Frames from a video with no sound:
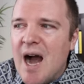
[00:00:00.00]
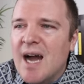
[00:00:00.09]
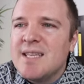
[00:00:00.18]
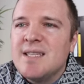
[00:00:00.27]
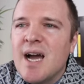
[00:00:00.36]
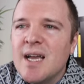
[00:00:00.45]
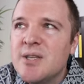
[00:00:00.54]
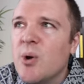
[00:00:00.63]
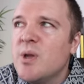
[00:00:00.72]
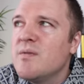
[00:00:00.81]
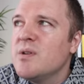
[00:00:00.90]
I, I
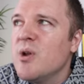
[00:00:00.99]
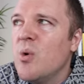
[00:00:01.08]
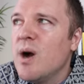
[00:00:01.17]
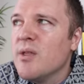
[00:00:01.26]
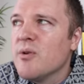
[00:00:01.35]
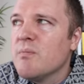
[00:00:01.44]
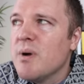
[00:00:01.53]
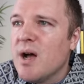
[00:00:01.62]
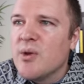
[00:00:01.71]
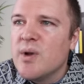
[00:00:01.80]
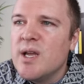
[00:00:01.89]
don't even know why they're
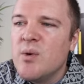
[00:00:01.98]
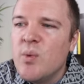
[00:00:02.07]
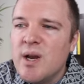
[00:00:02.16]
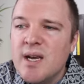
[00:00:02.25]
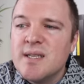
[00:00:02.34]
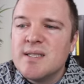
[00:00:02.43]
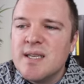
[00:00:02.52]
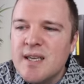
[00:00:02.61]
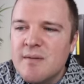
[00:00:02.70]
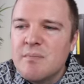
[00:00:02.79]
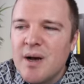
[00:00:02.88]
bothering when it is
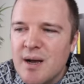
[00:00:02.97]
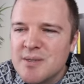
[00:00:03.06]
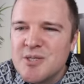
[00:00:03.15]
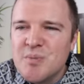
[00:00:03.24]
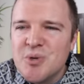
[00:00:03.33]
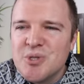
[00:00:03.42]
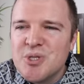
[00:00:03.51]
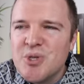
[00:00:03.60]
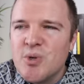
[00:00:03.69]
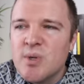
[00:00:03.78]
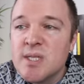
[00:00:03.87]
impossible to